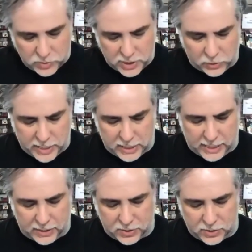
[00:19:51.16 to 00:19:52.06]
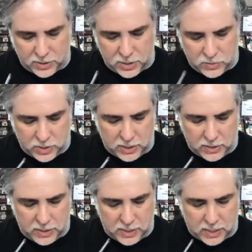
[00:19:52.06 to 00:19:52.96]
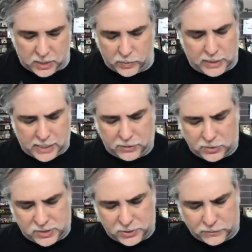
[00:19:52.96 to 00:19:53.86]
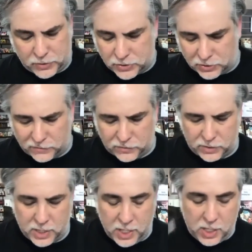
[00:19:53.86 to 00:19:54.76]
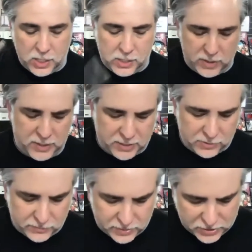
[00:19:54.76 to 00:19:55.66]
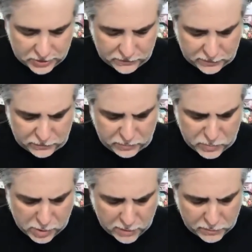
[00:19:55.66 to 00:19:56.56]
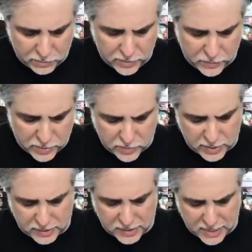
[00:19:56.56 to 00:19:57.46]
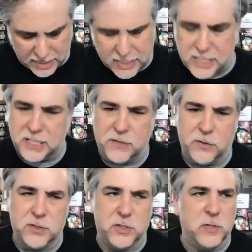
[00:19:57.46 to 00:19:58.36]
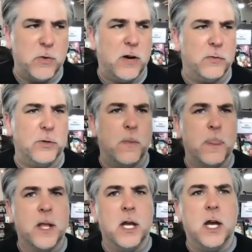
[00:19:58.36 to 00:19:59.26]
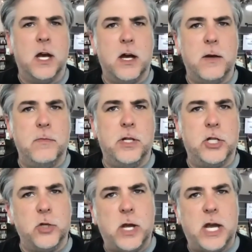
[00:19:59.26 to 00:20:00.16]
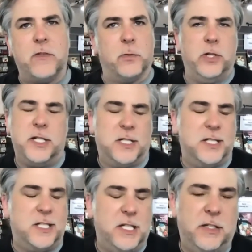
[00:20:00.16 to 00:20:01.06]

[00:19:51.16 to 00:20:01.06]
did Green Lantern, you did the Green Lantern Silver Surfer, you did Silver Surfer for Marvel, and then you did DC versus Marvel. Did you have a pre-existing